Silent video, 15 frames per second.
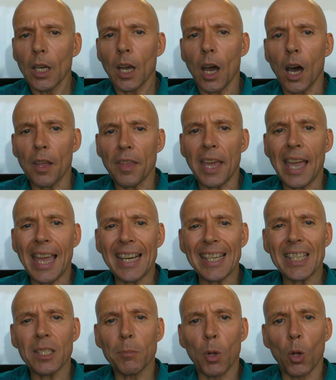Are there any
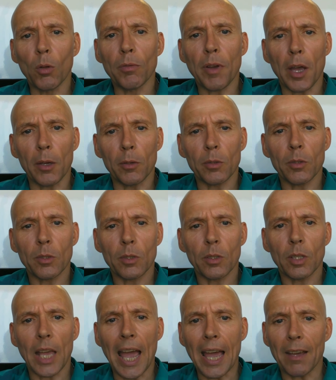small phones
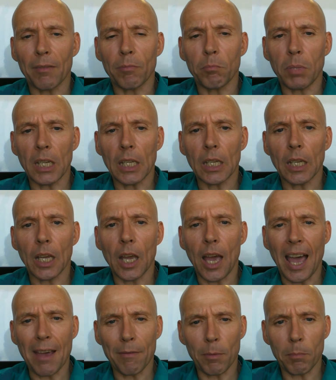that have big
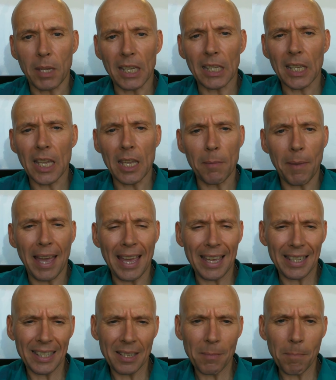have a big keypad?